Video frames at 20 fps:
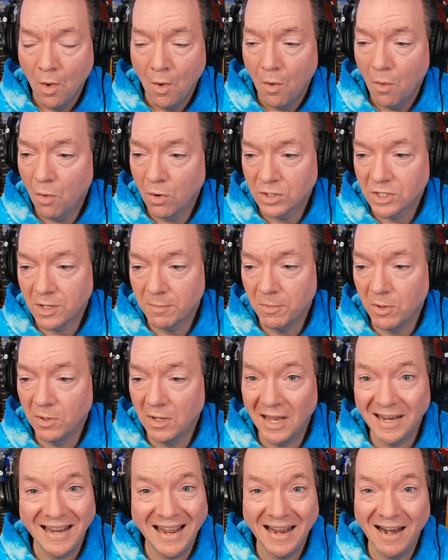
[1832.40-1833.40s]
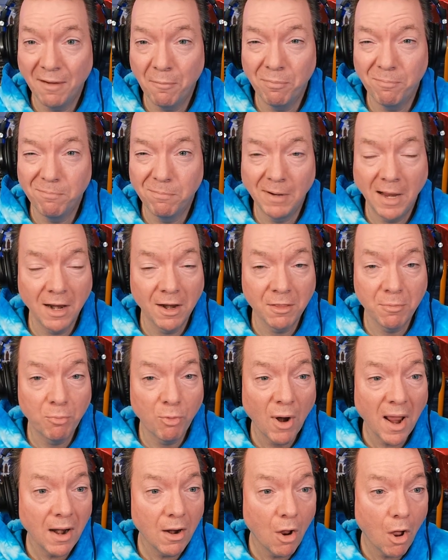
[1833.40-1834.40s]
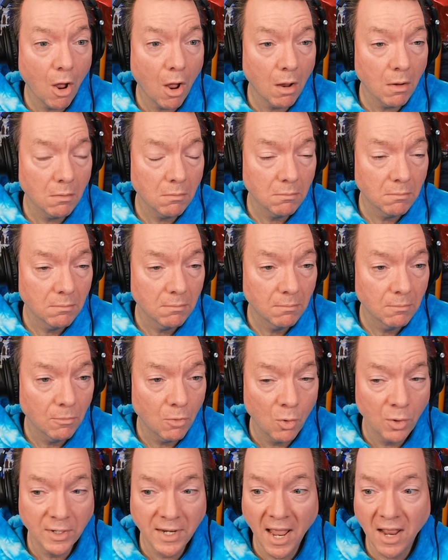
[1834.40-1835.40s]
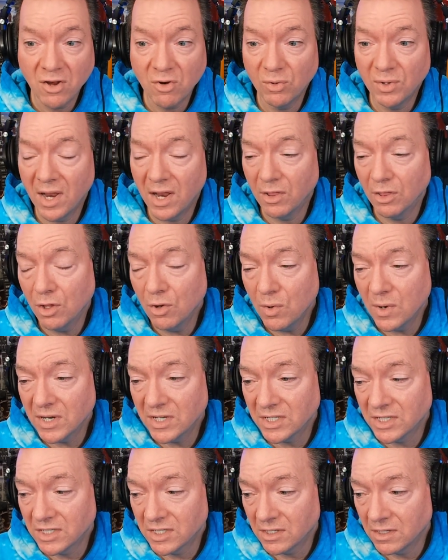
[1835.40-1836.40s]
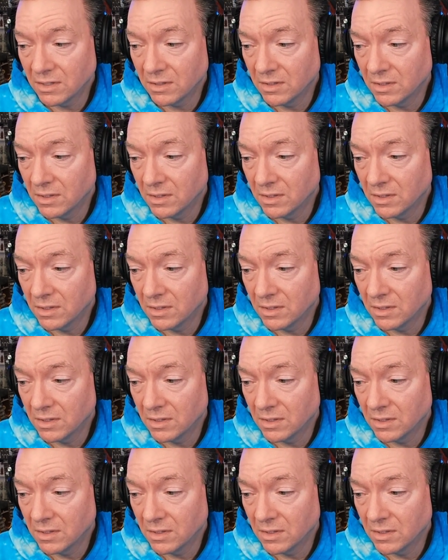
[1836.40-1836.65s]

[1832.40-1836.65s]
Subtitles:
or someone like Kenneth Branagh, or Daniel Day-Lewis,